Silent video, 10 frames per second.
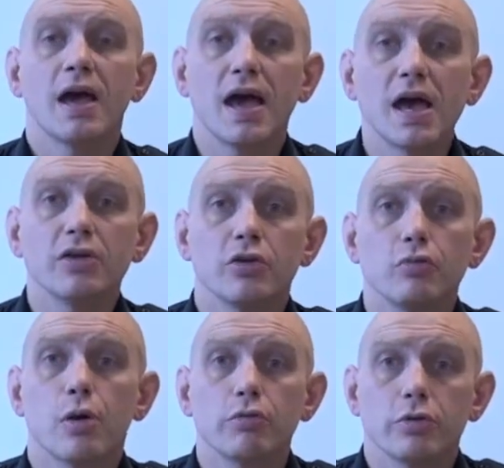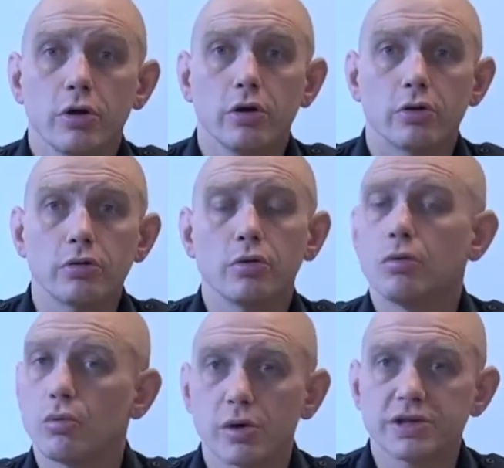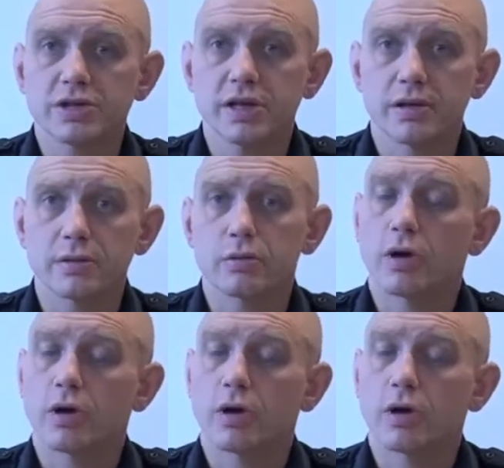and you won't know which it is